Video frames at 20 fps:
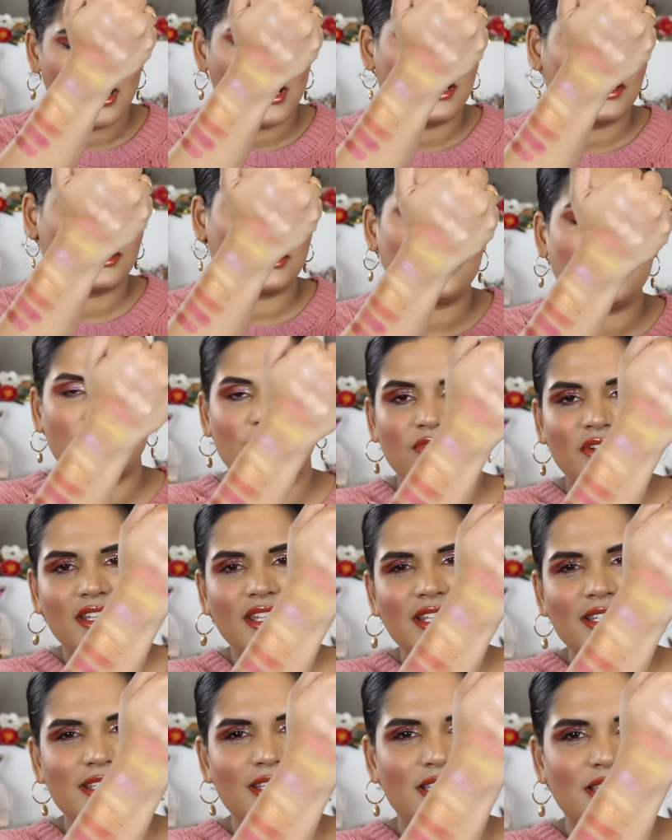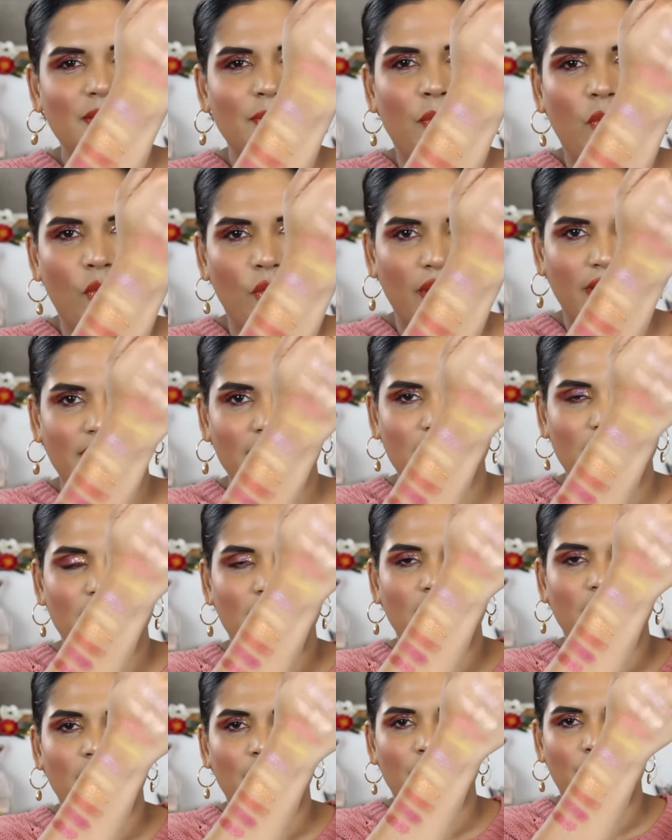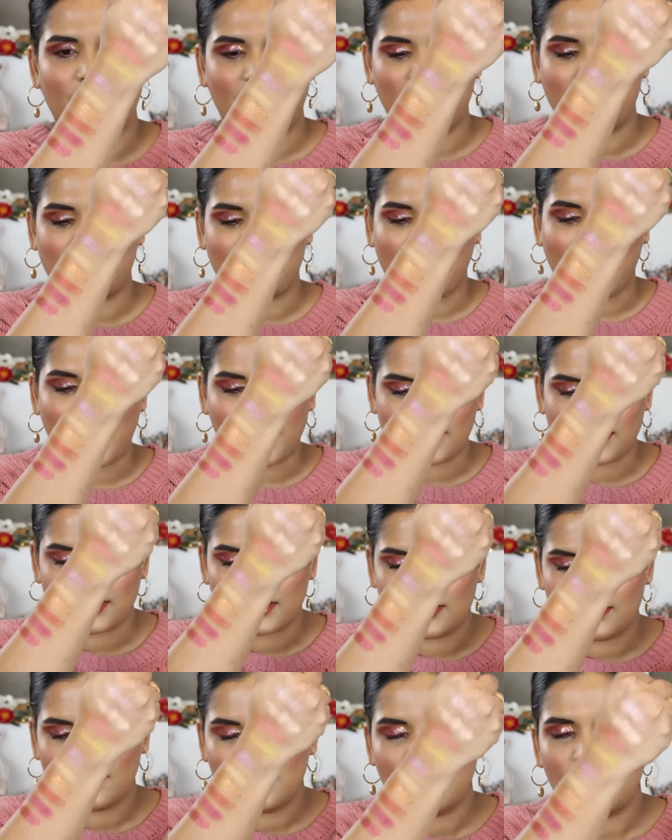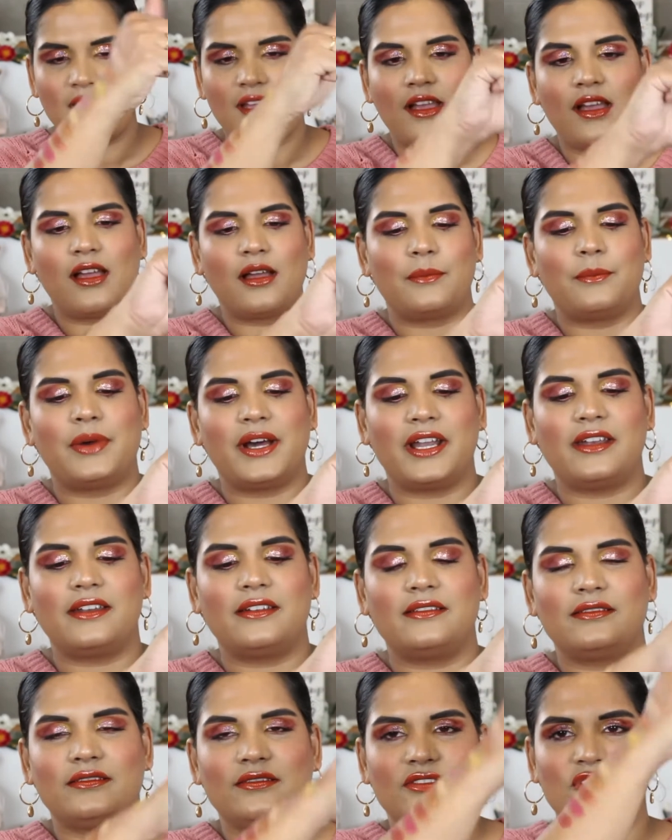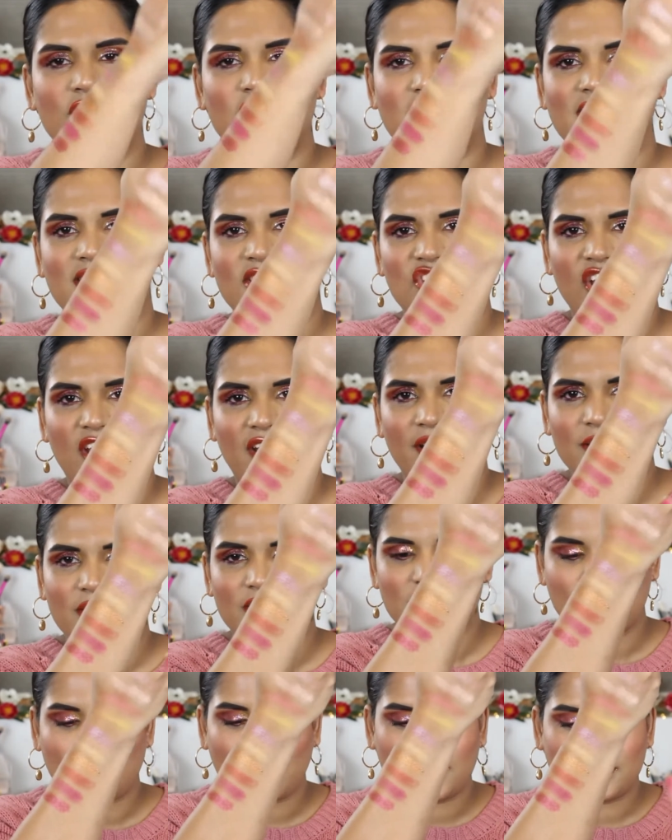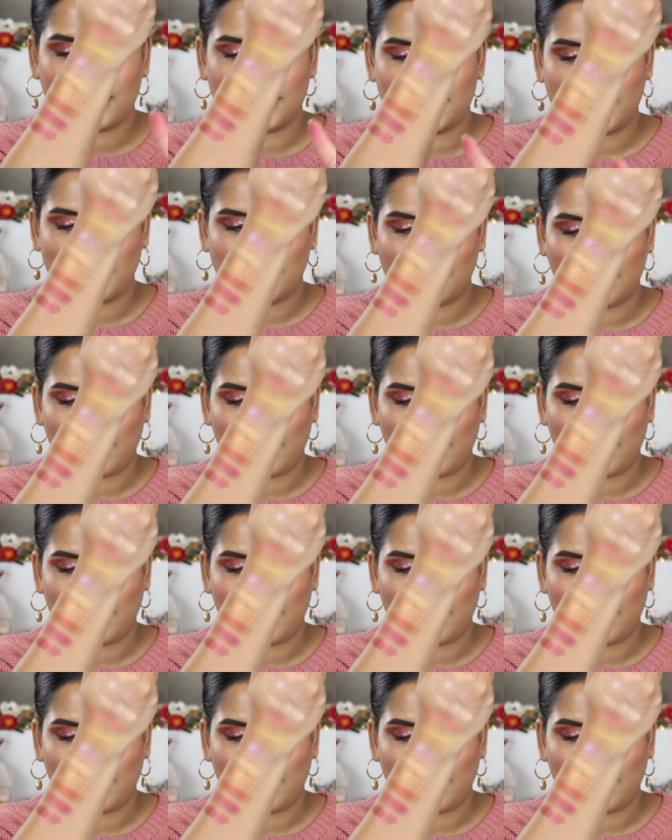So I was really disappointed by that. But just check out the swatches here